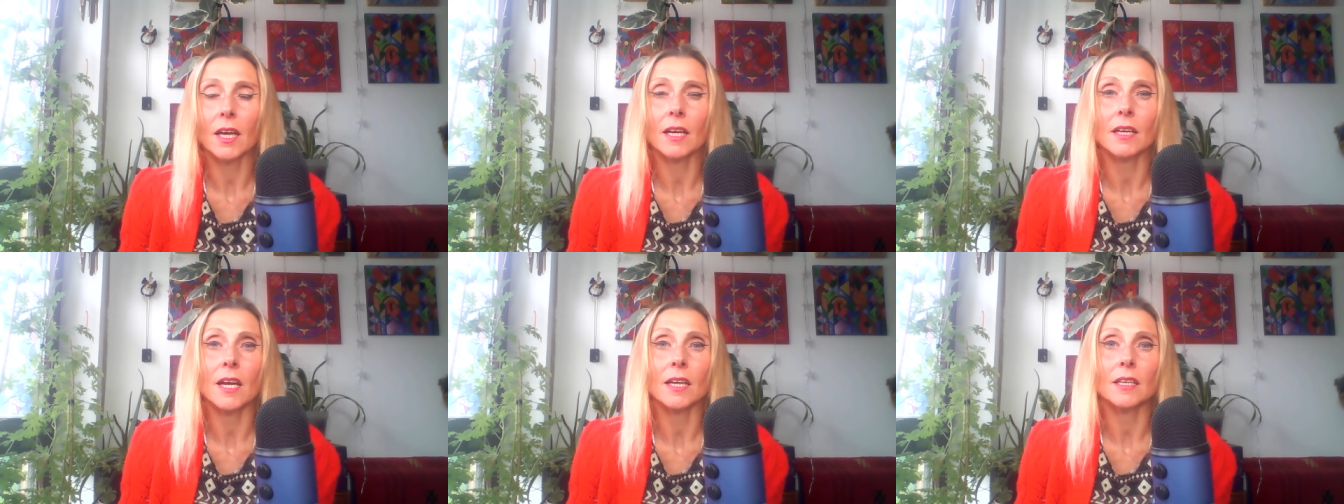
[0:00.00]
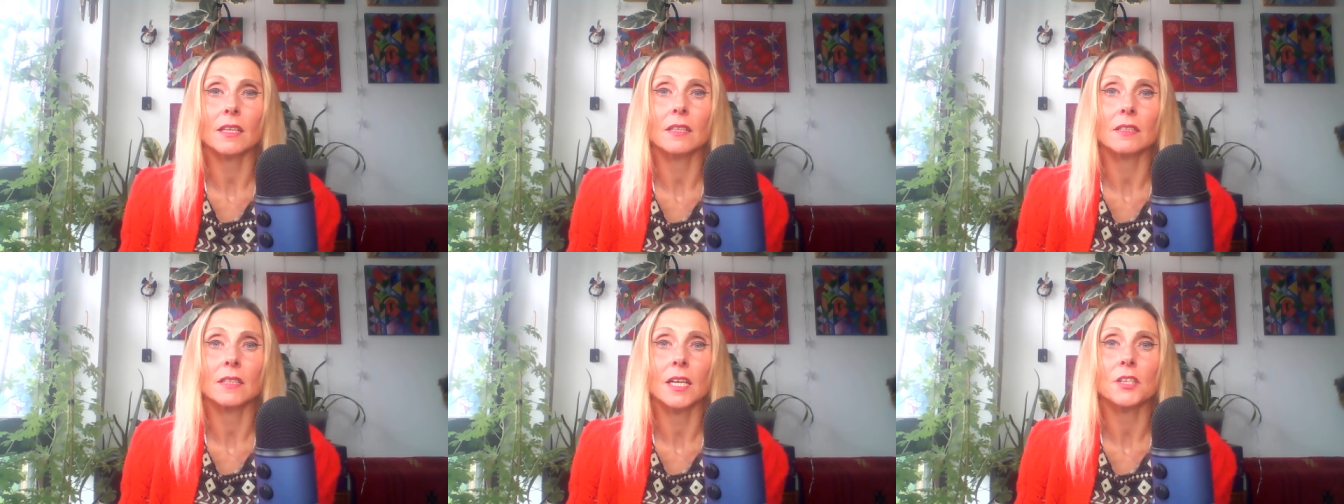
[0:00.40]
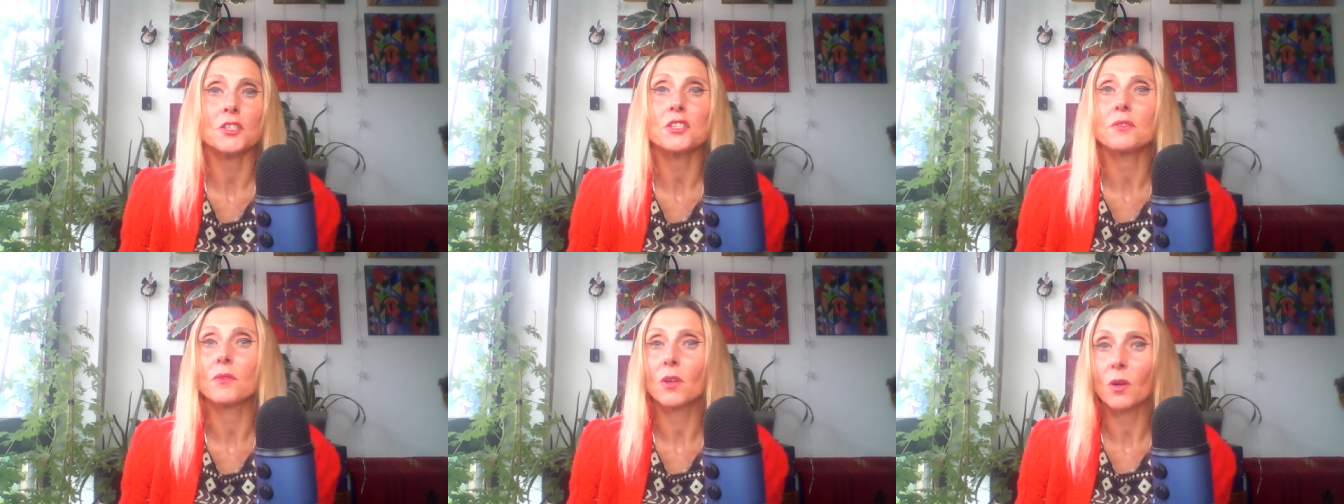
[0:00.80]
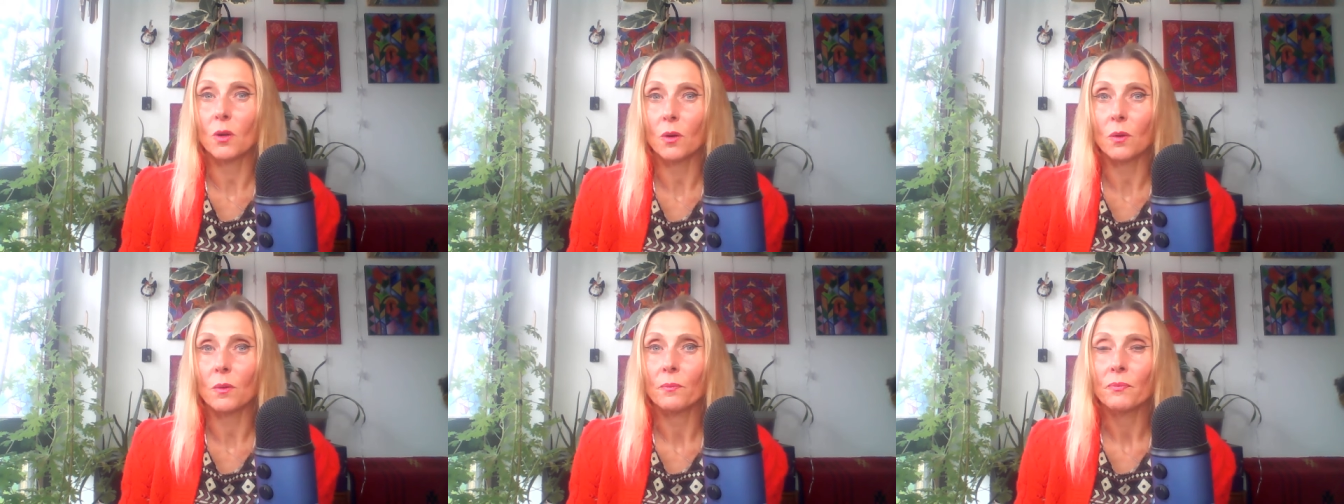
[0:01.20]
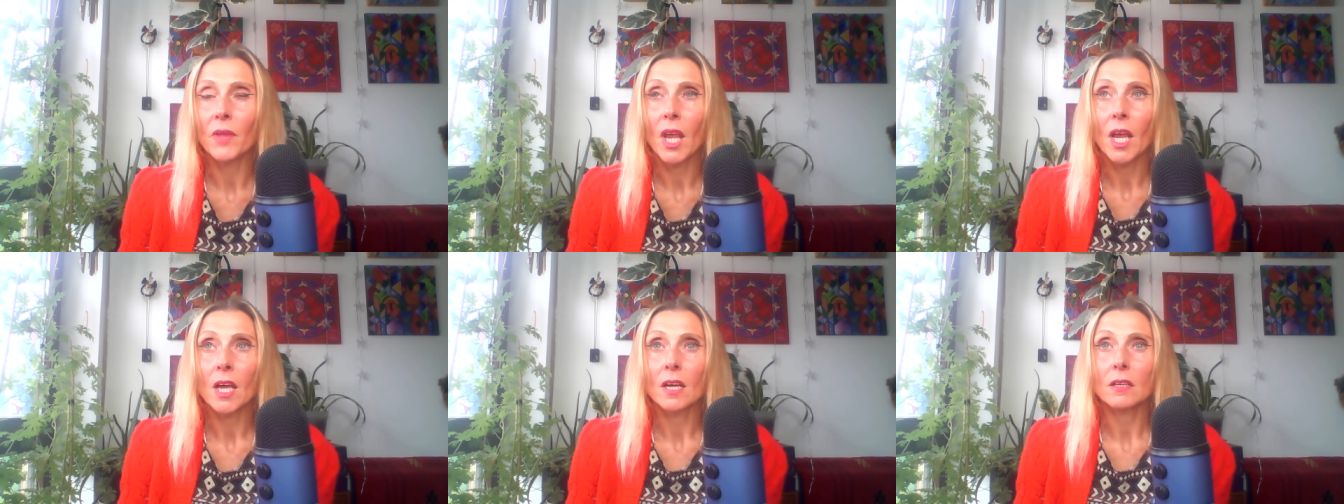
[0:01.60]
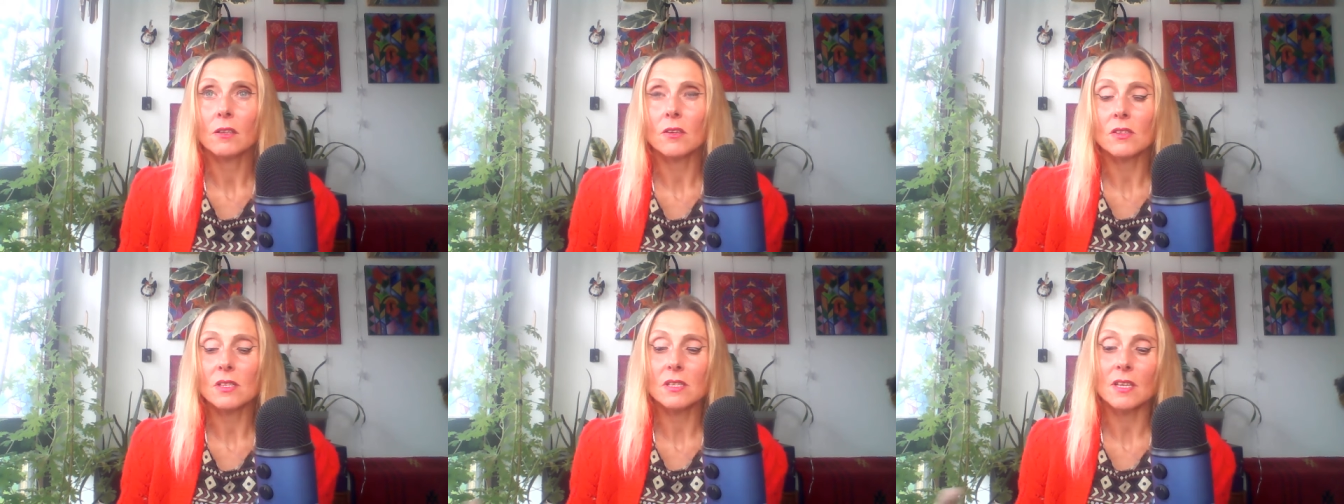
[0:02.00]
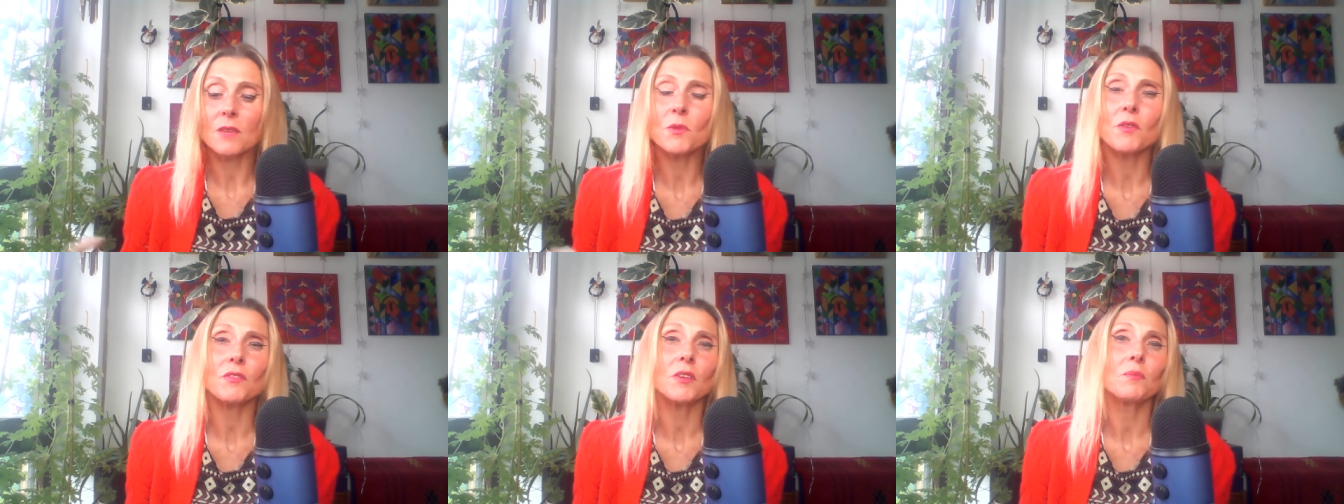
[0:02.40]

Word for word: and I can let you know because some of the